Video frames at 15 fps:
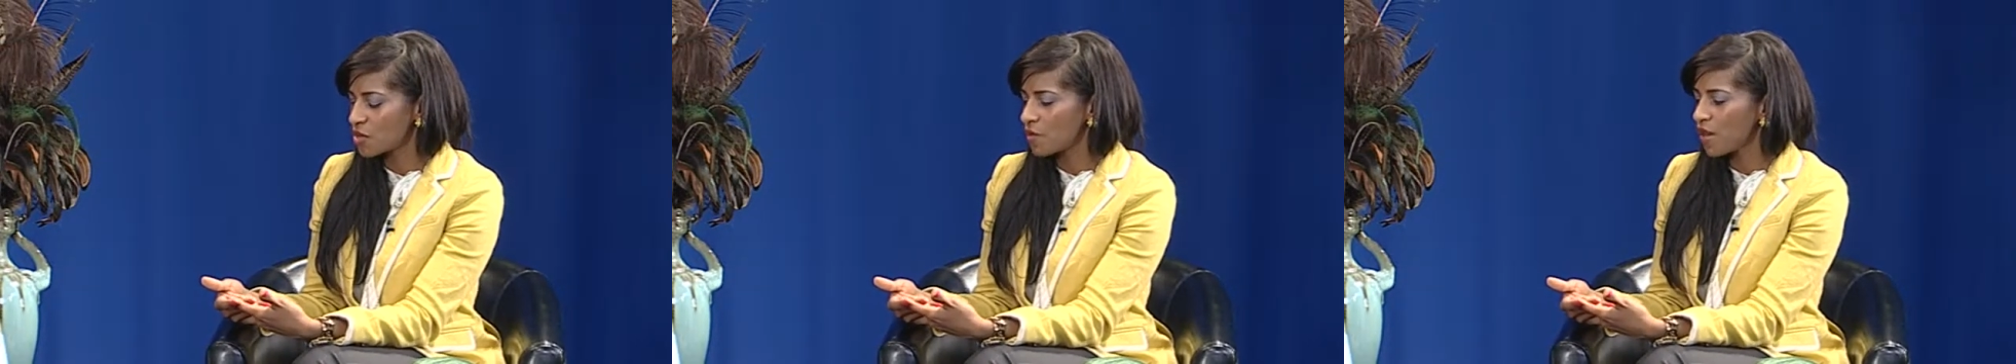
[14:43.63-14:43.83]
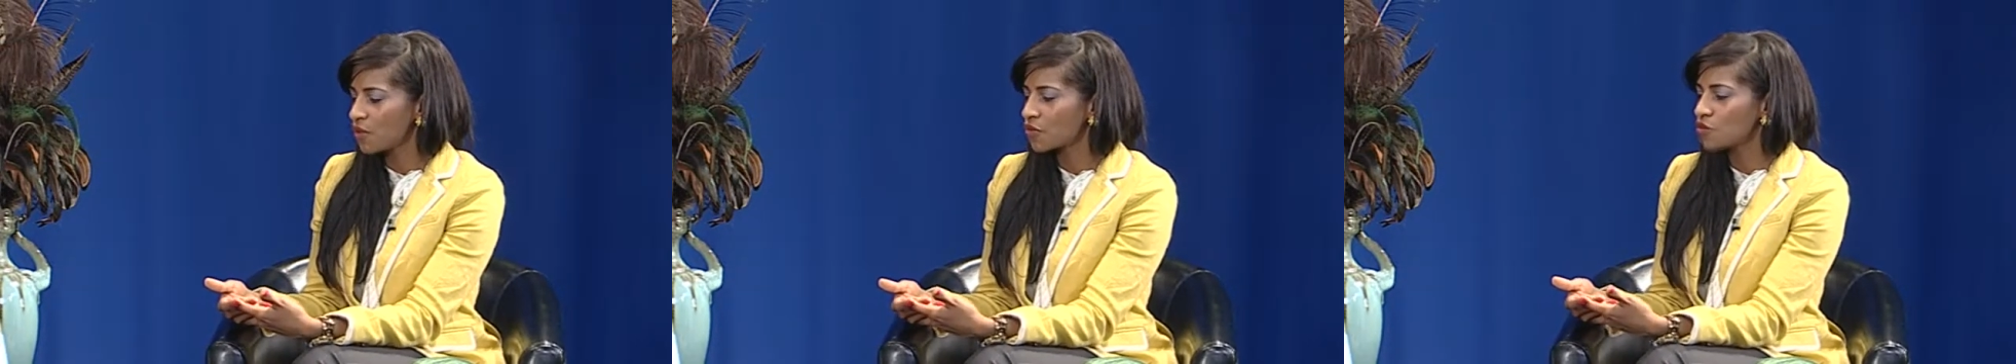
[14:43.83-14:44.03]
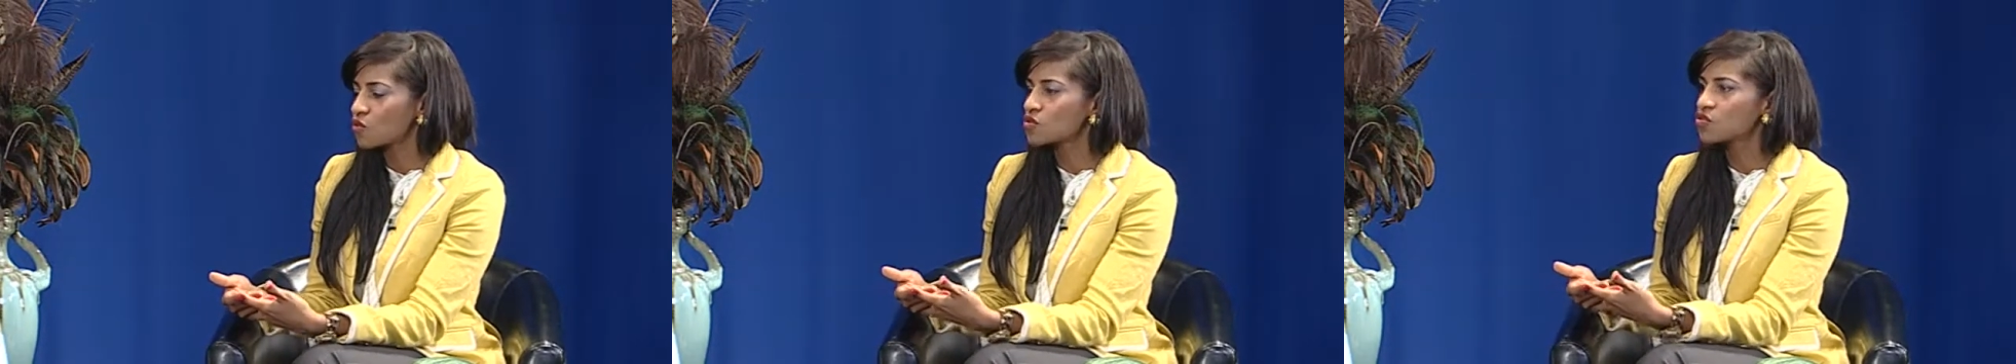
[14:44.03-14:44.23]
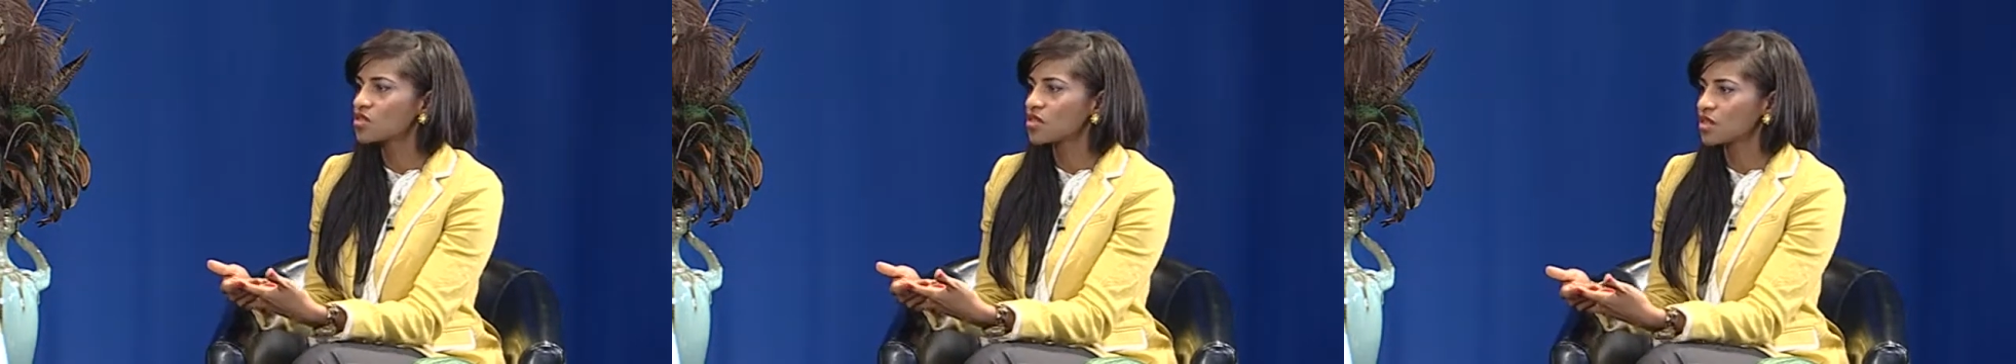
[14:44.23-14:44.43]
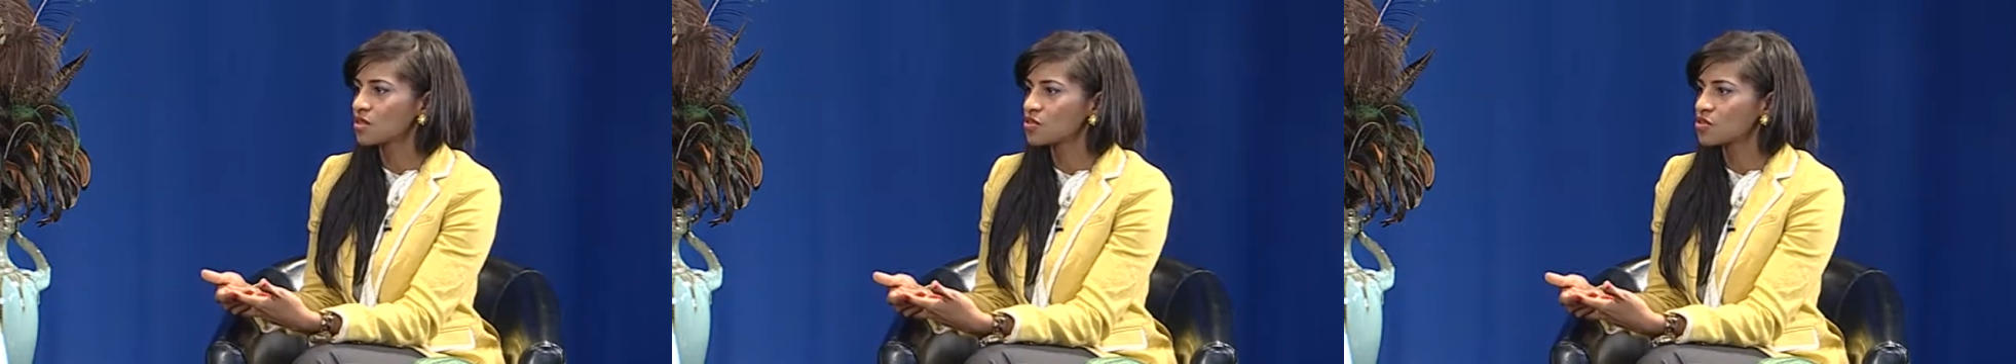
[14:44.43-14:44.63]
about those
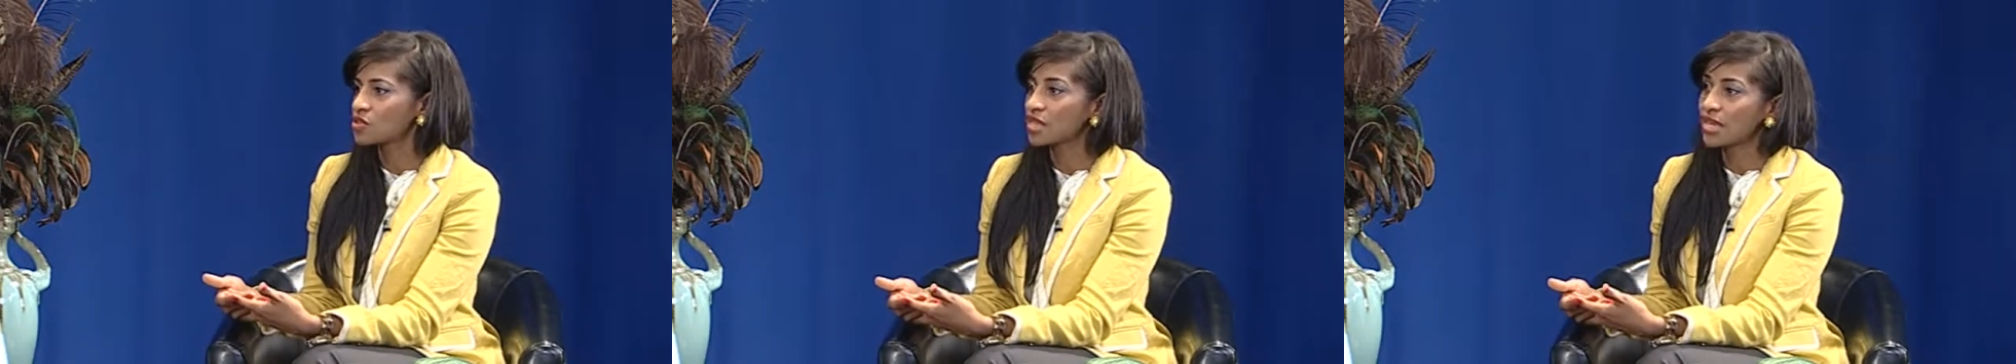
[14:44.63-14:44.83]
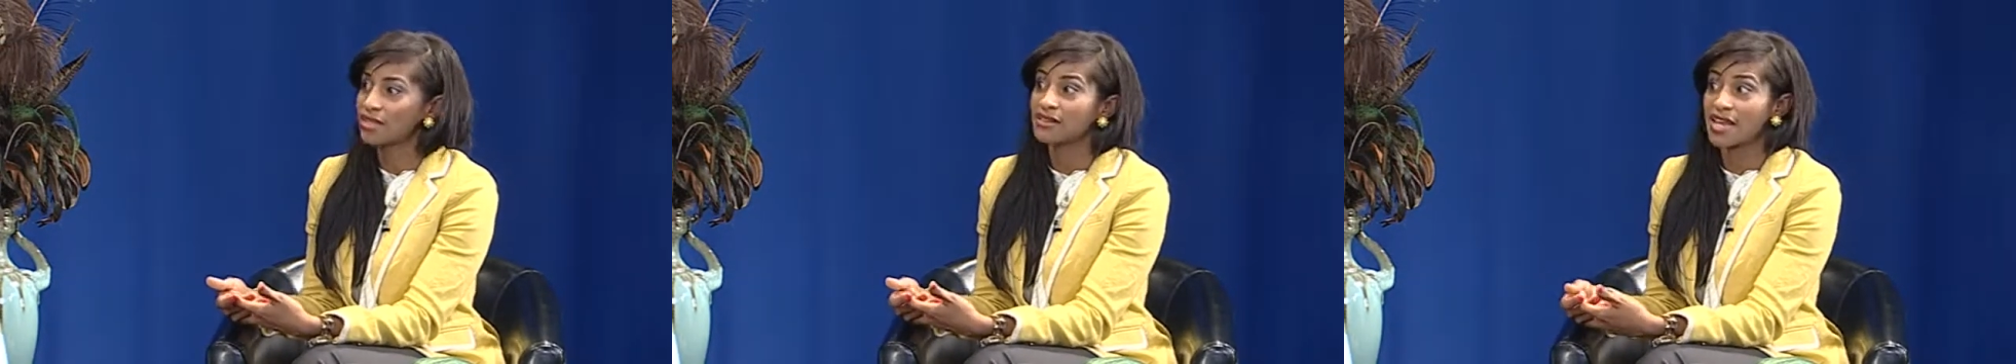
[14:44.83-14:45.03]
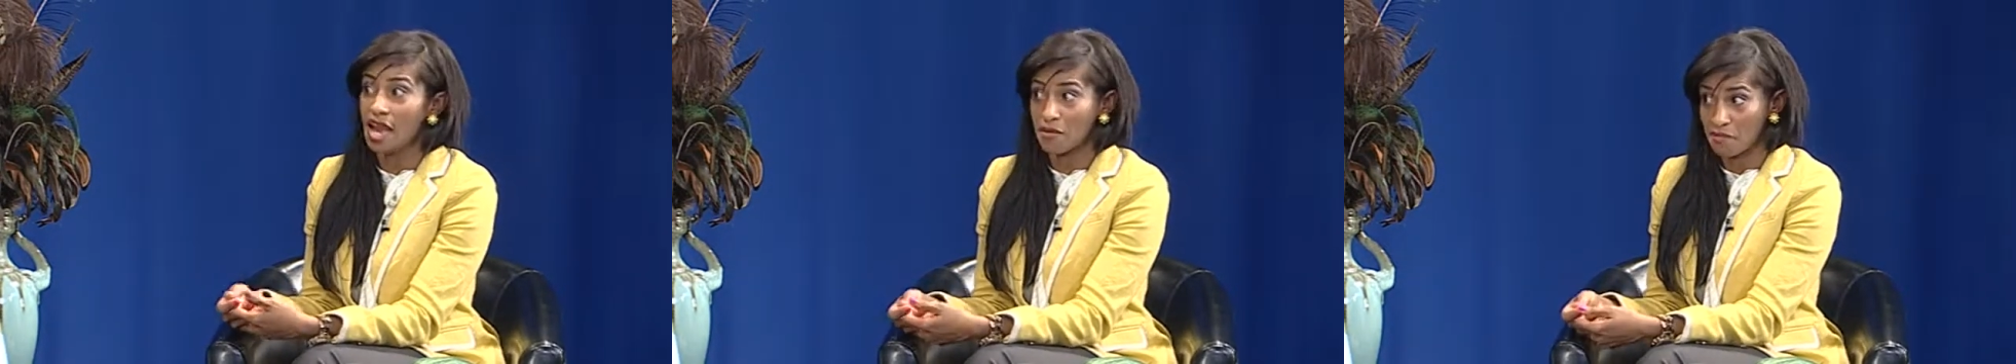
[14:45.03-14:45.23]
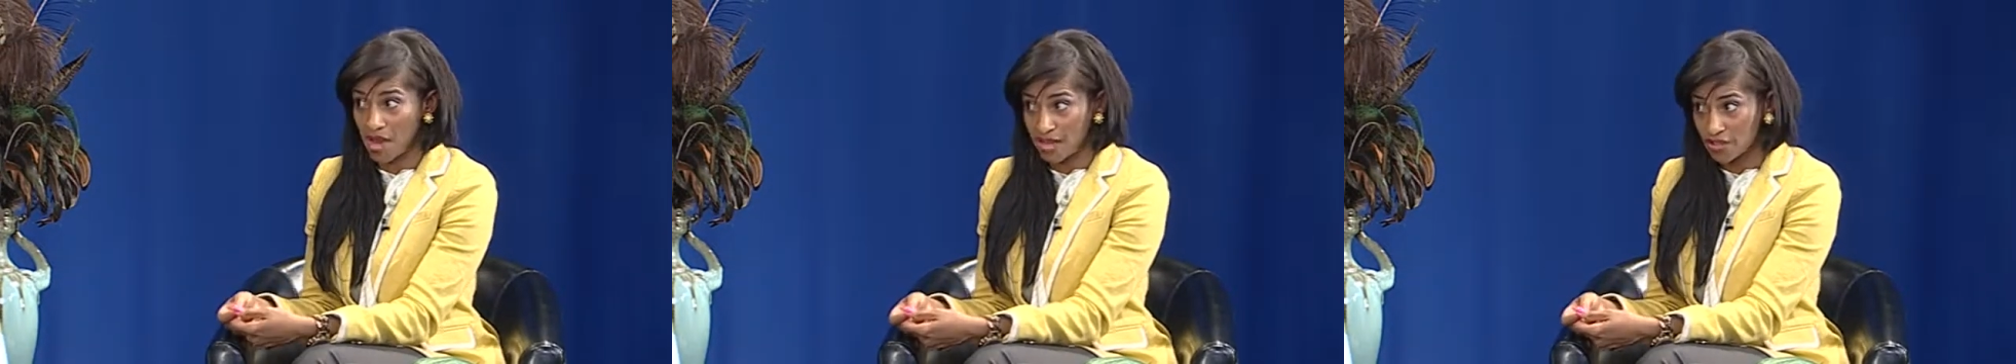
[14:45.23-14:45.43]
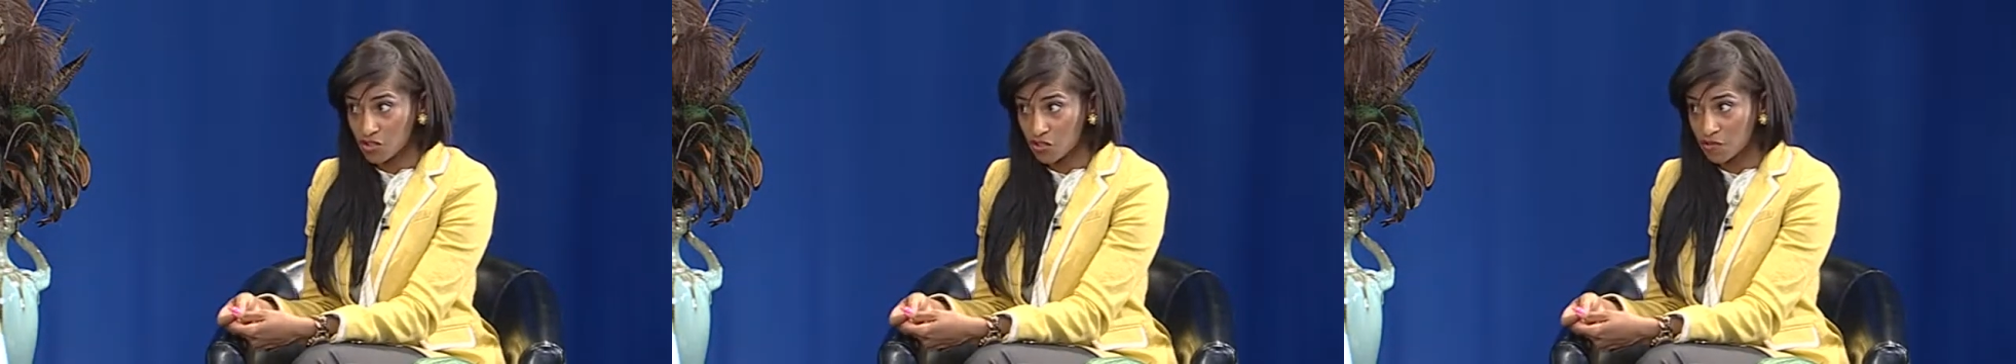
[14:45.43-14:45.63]
skills, like time
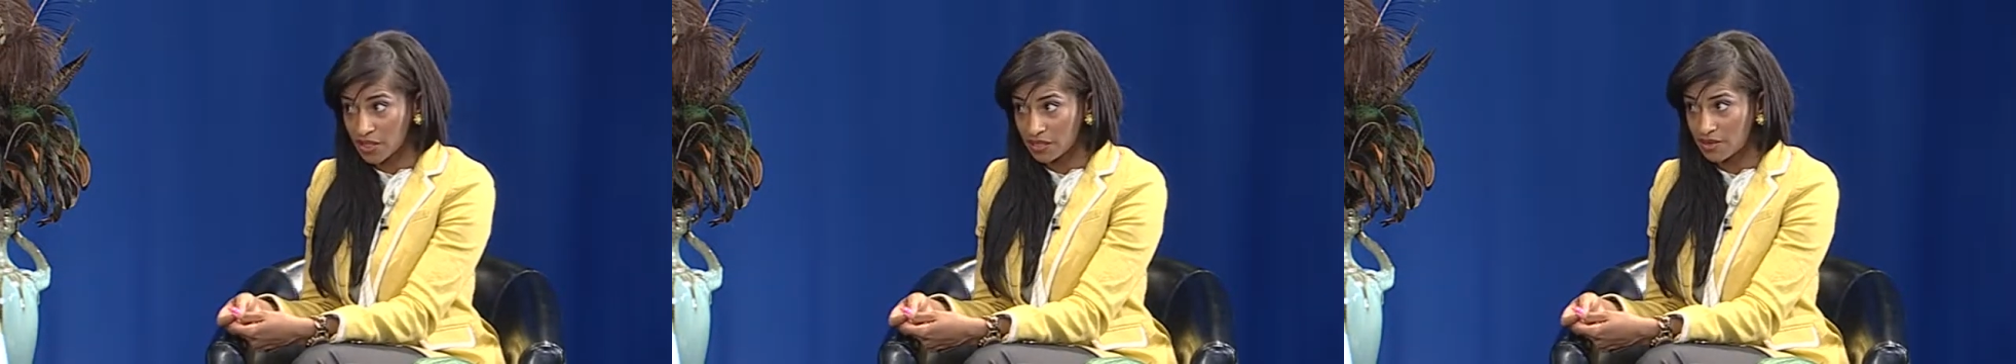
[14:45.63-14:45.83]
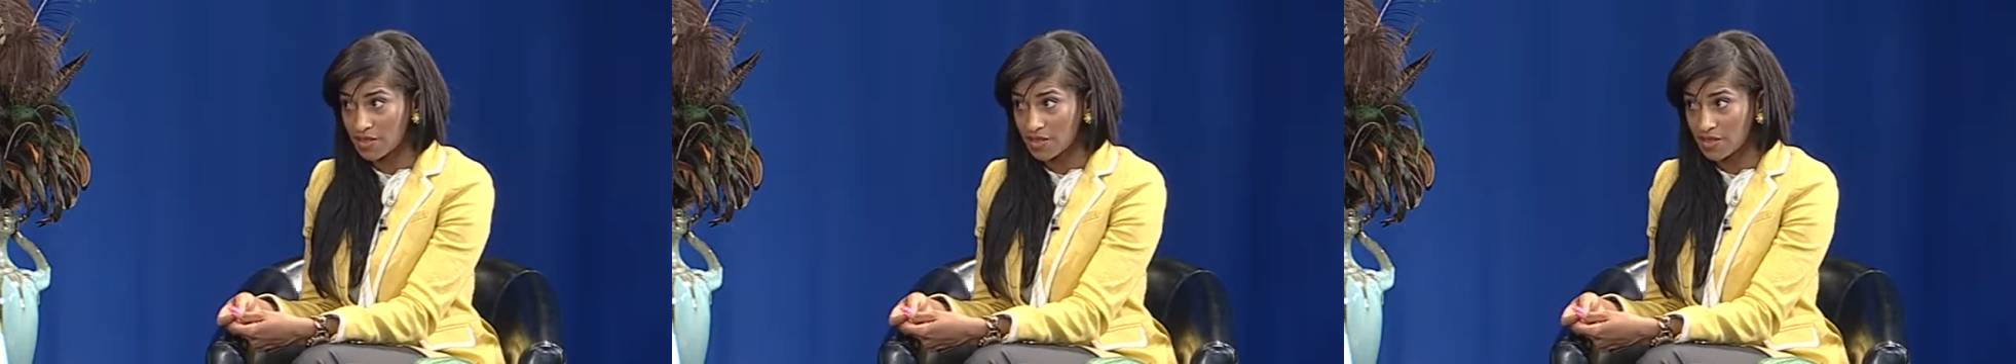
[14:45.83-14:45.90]
management.